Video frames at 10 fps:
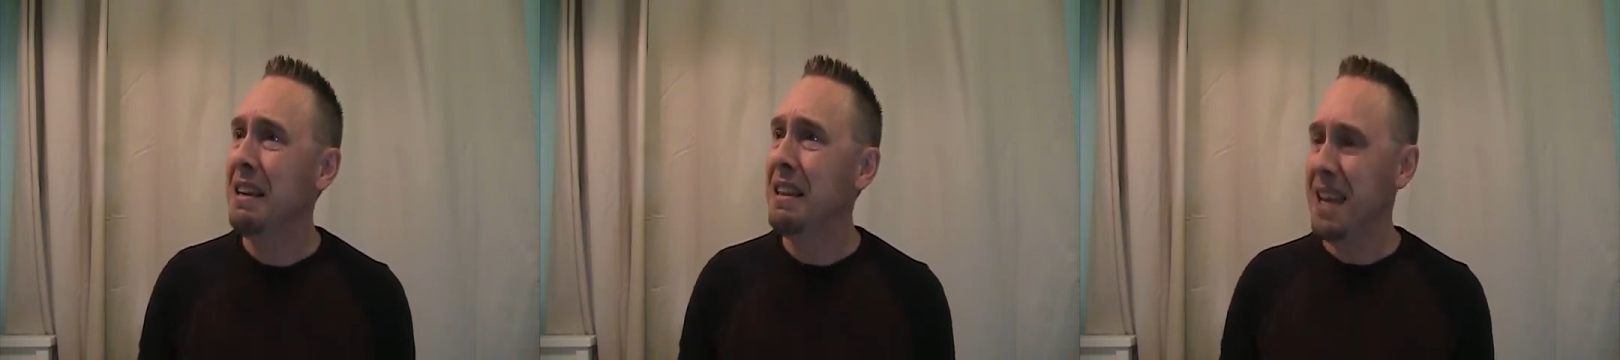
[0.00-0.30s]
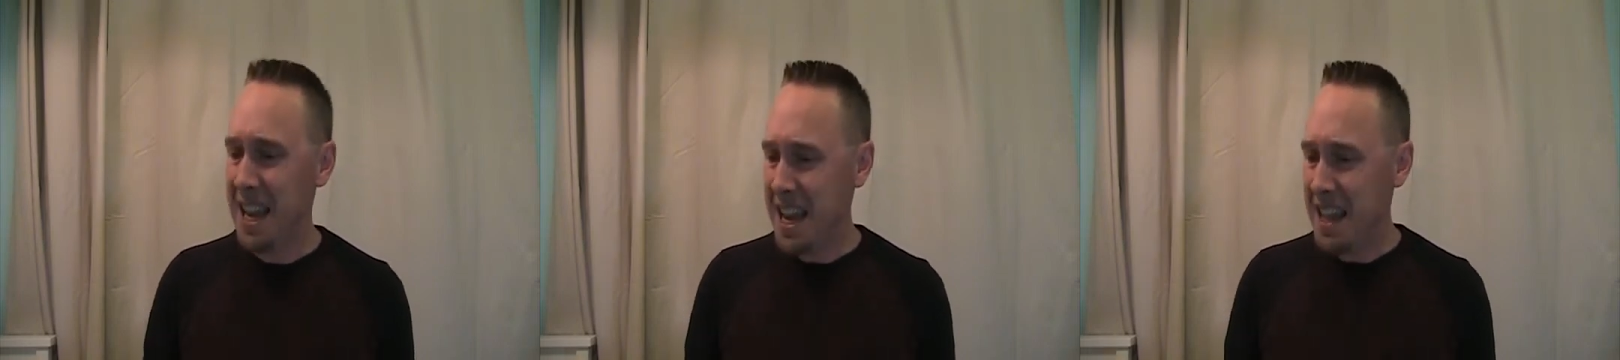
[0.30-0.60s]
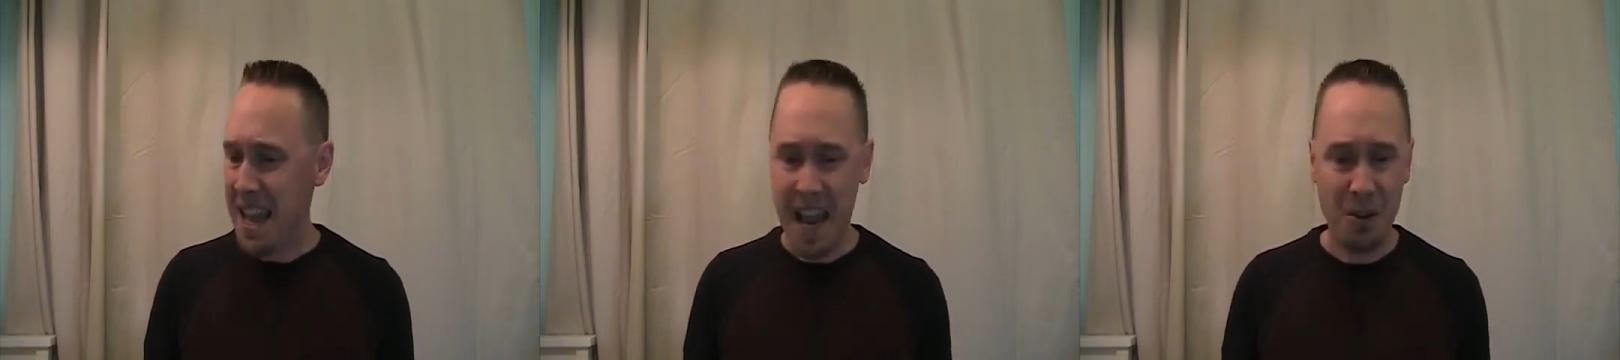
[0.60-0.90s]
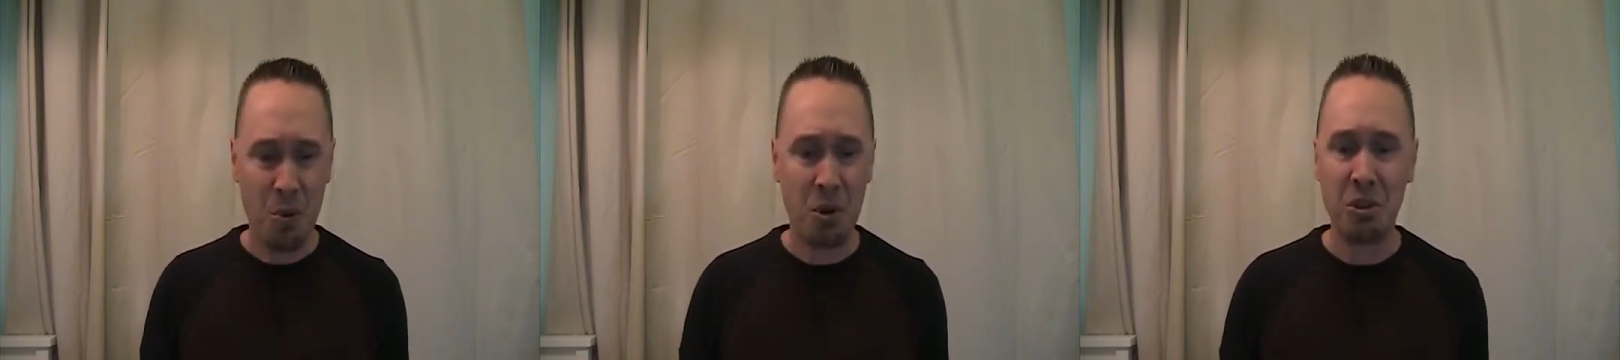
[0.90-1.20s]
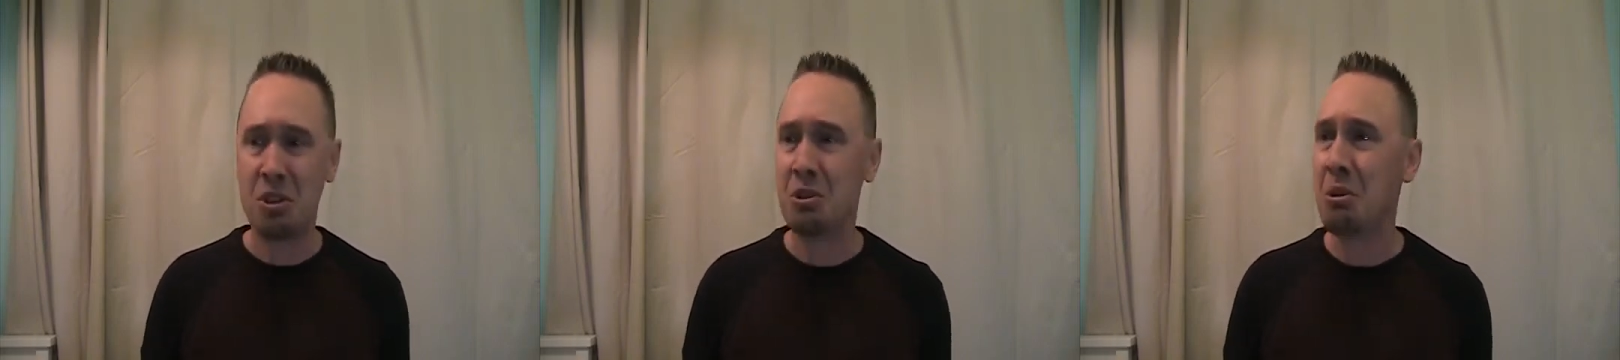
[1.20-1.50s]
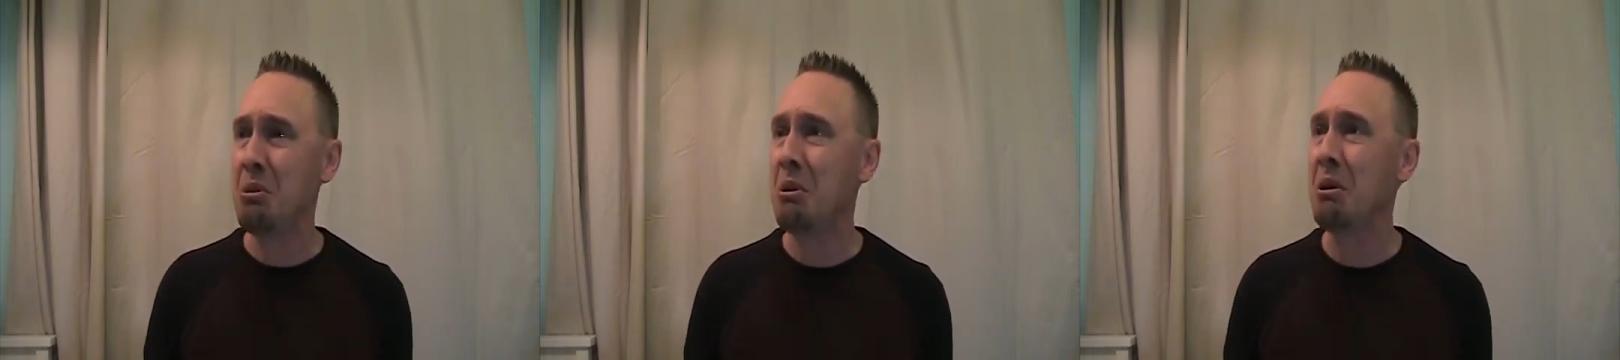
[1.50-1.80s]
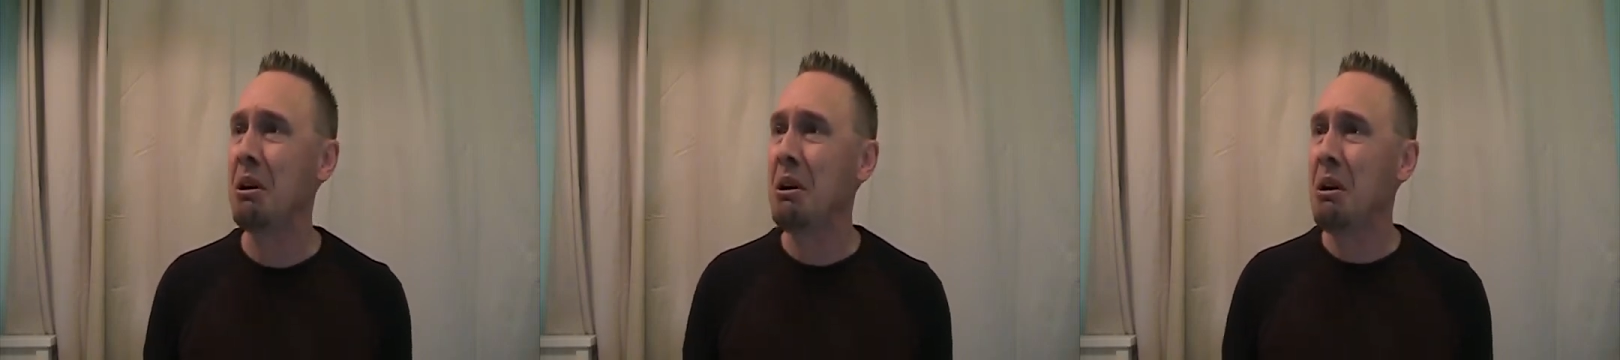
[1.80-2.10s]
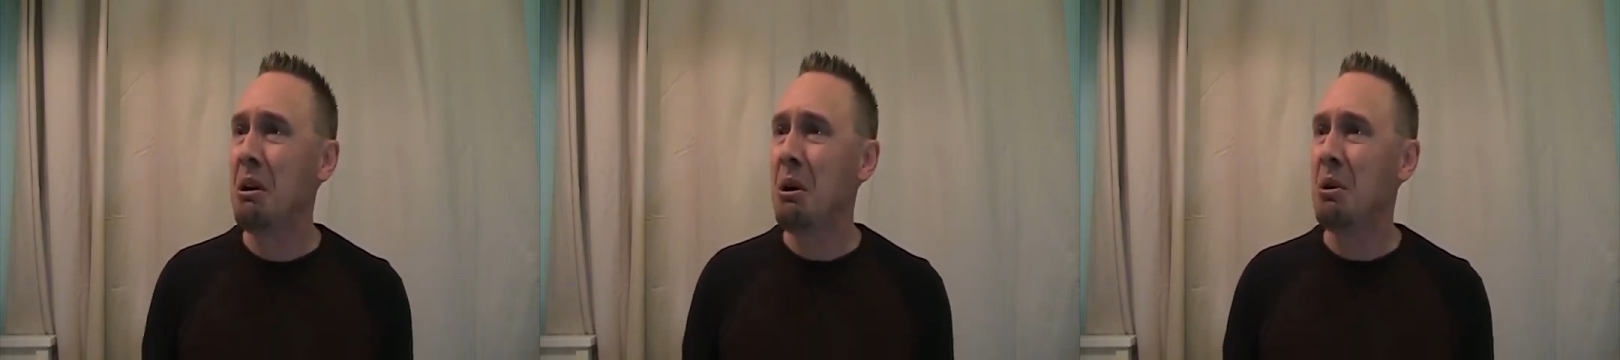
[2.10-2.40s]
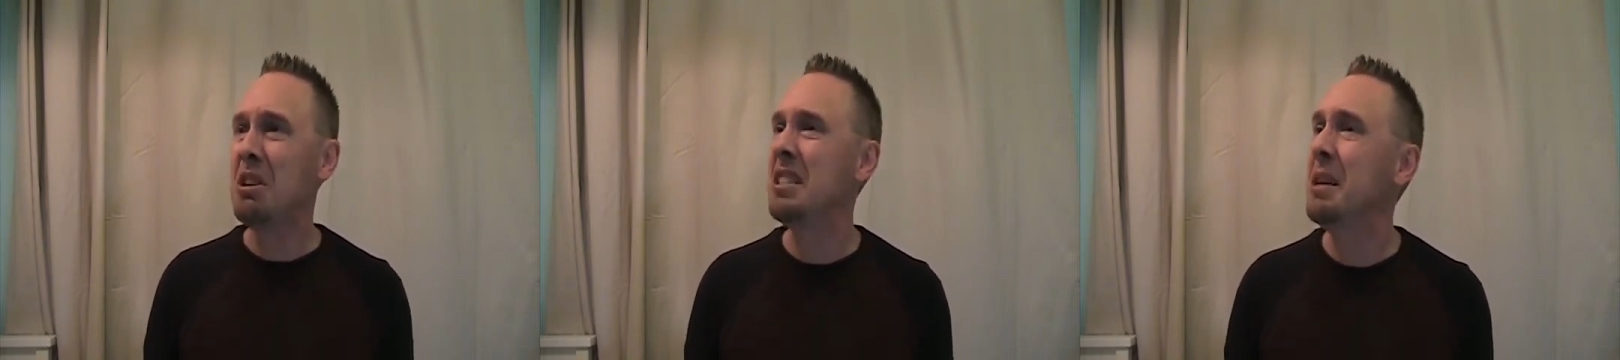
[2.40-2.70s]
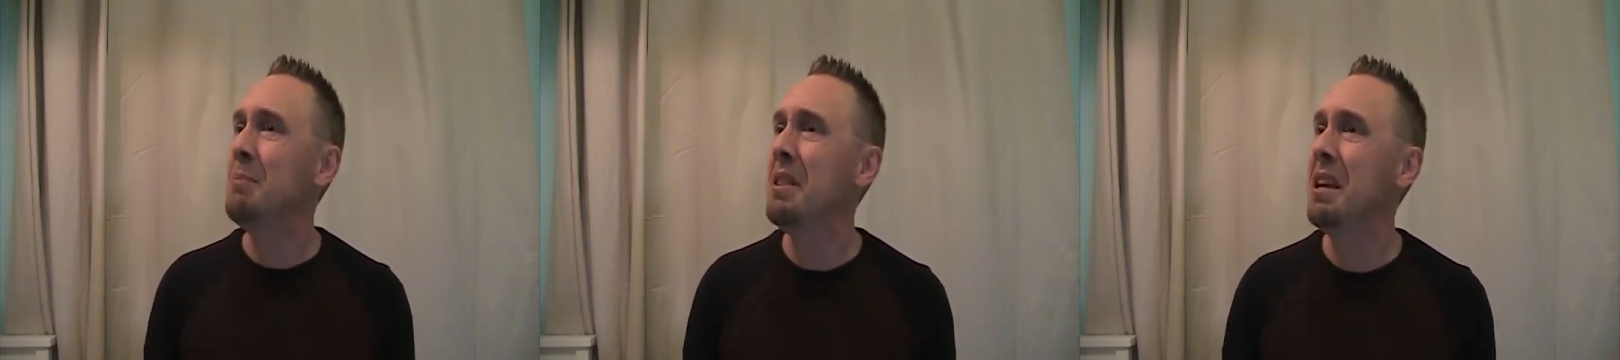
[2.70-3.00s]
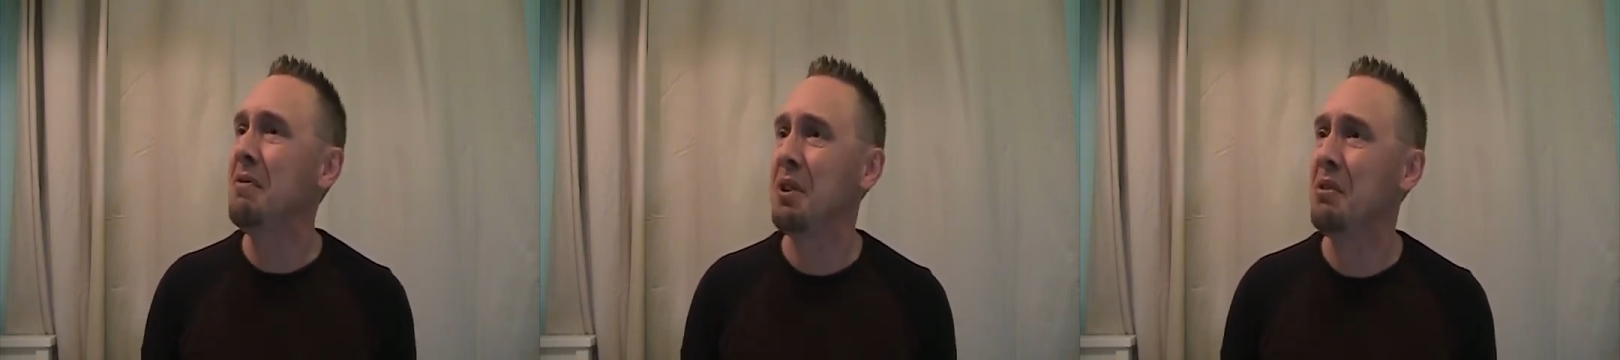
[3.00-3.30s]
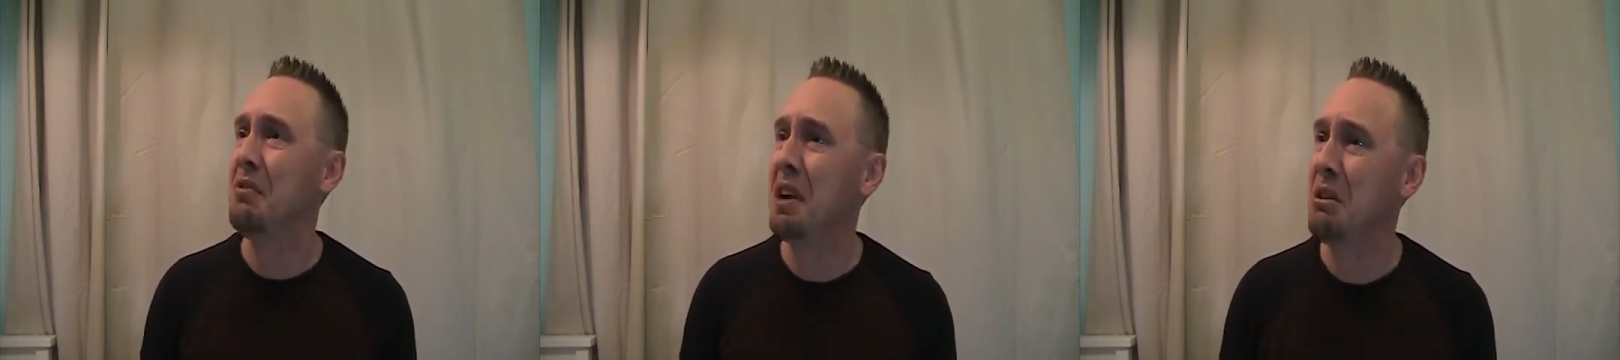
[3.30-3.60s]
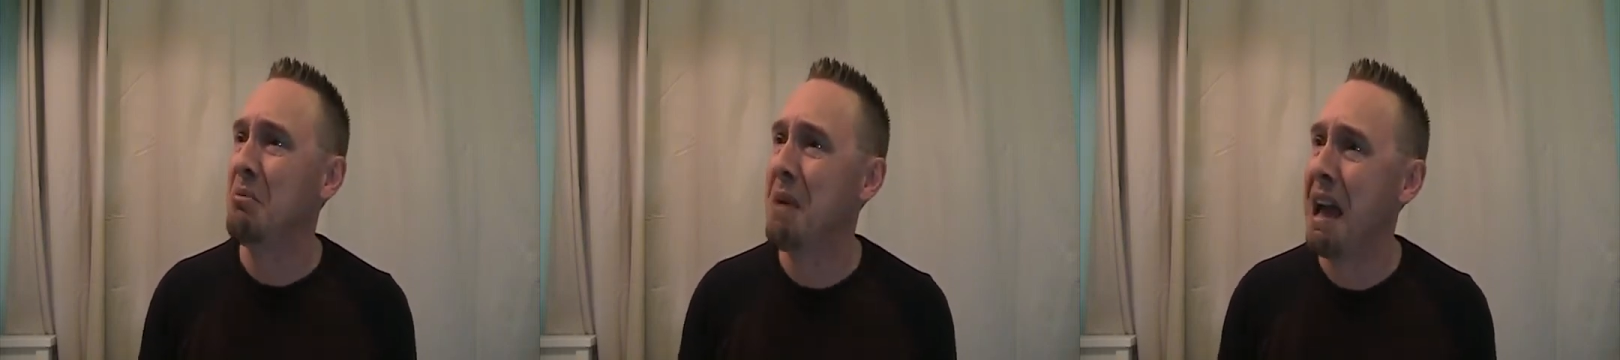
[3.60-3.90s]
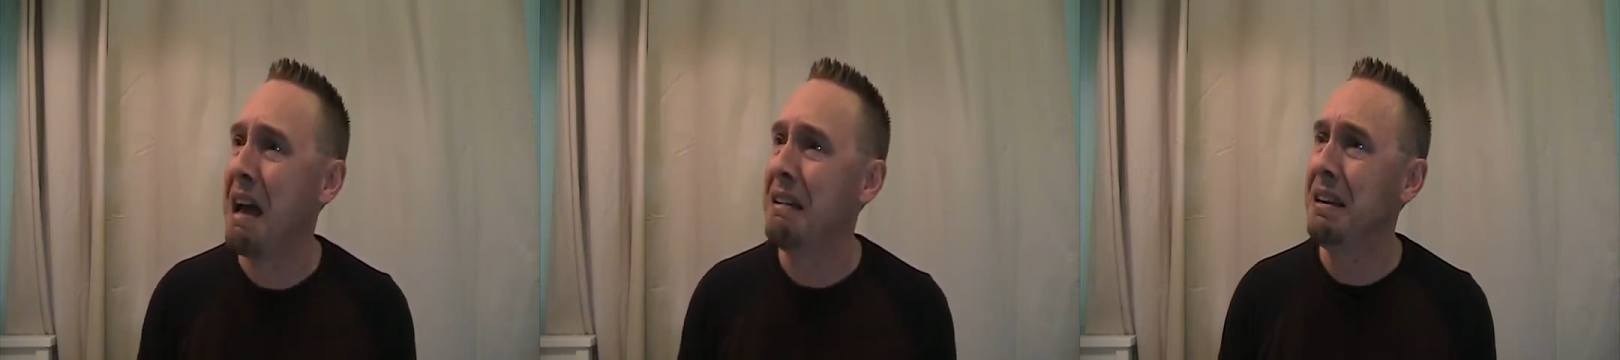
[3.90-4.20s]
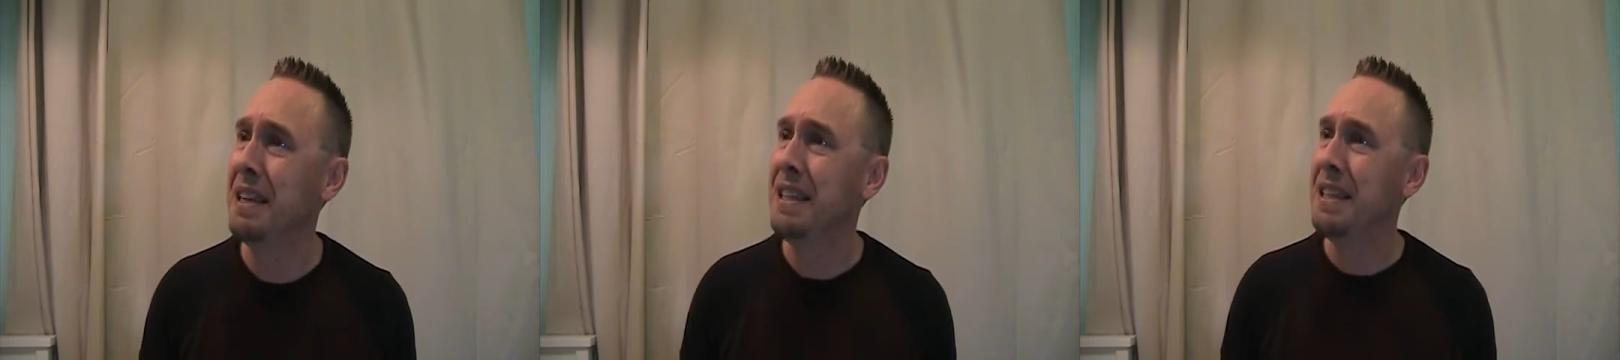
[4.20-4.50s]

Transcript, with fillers: They, they had no concern or, or sympathy for their fellow man.